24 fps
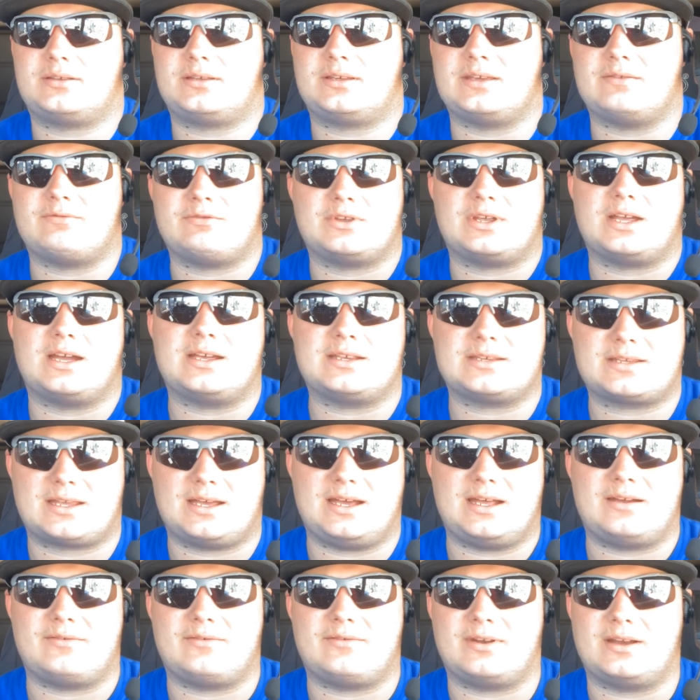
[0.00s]
give you guys
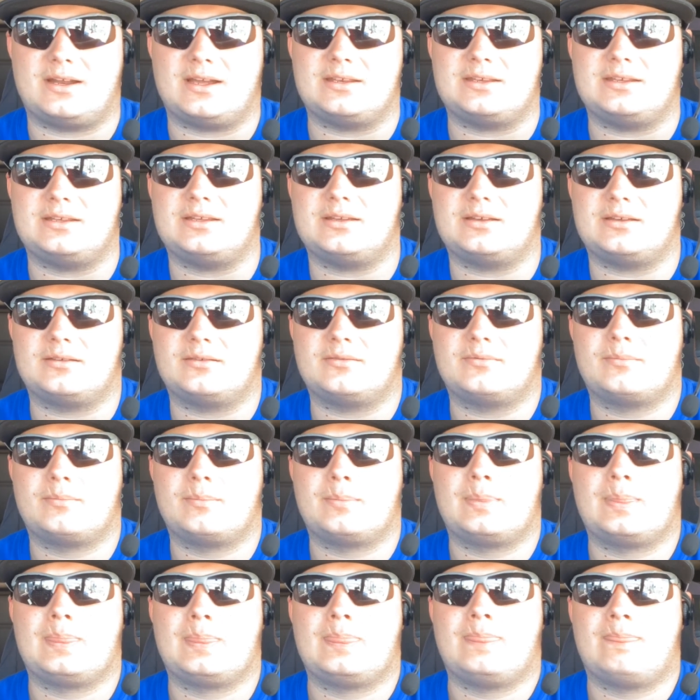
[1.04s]
kind of an idea.
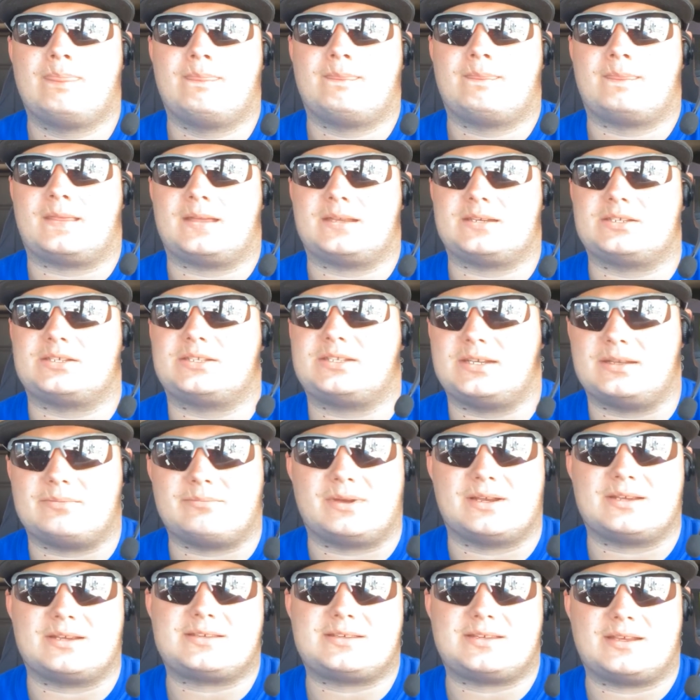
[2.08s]
I just did
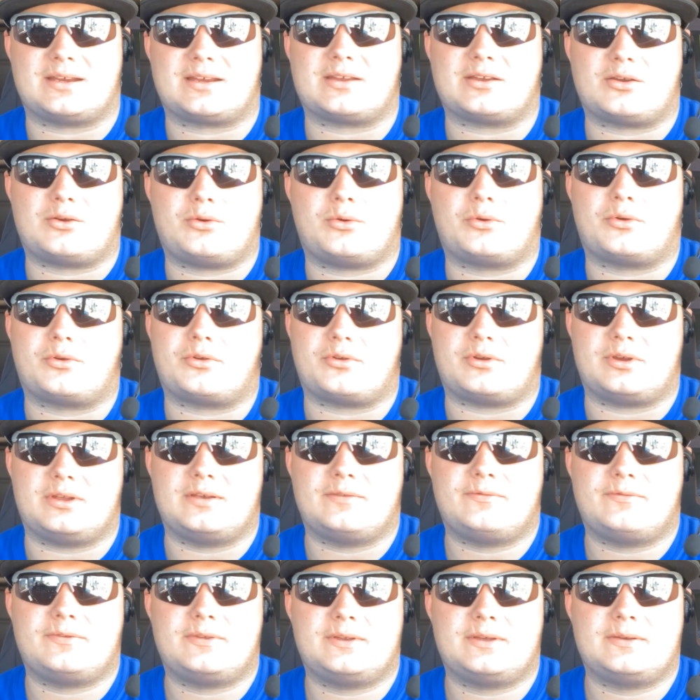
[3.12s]
my second quarter
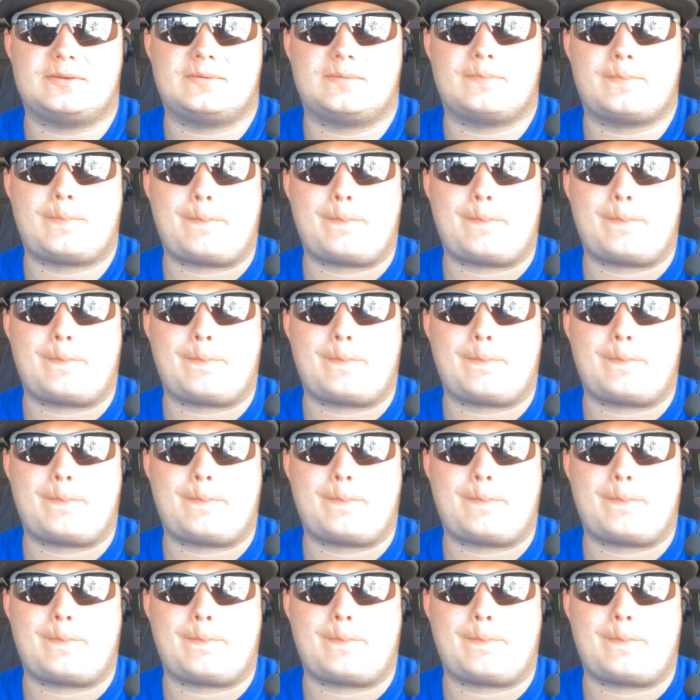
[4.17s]
IFTA,